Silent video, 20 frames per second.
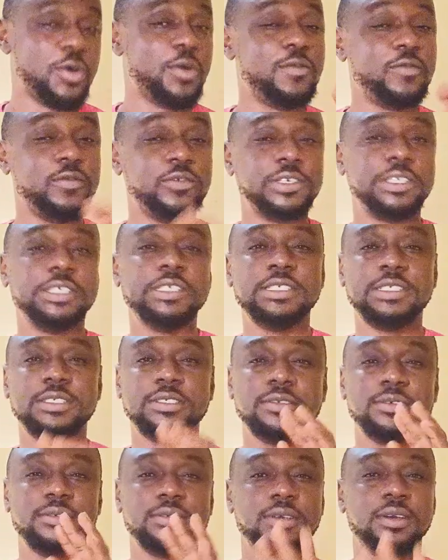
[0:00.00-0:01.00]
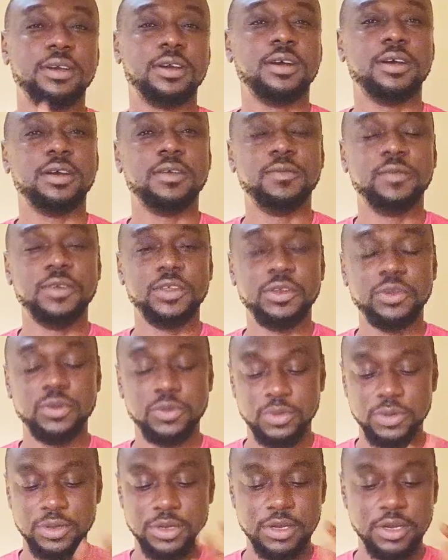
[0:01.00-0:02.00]
or for this
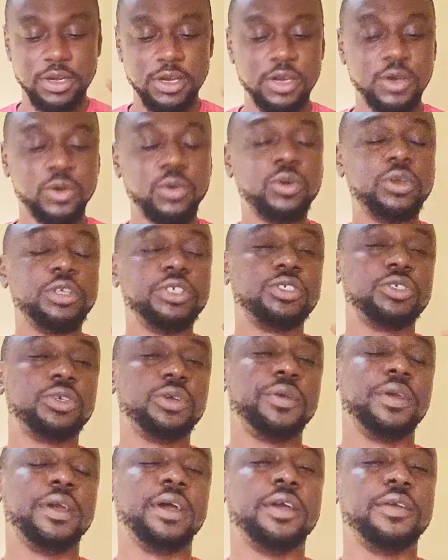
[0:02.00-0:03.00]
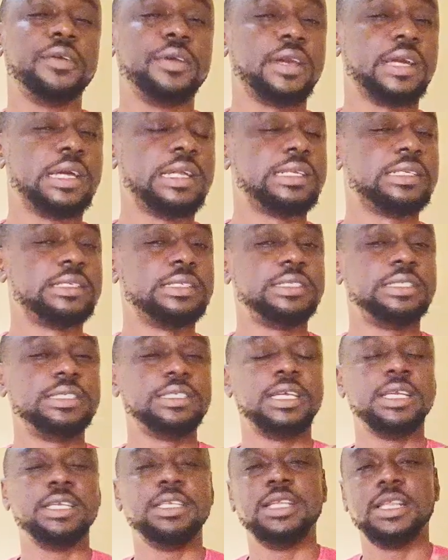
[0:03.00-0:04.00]
video, I will only show you how you can
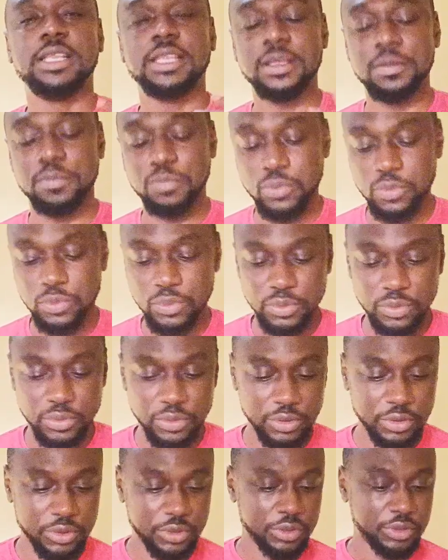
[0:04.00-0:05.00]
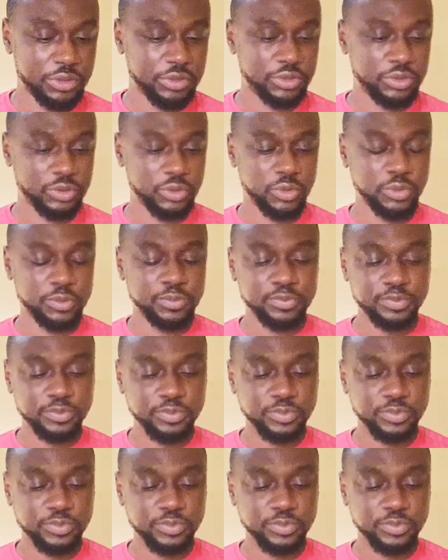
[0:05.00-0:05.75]
change the tempo. So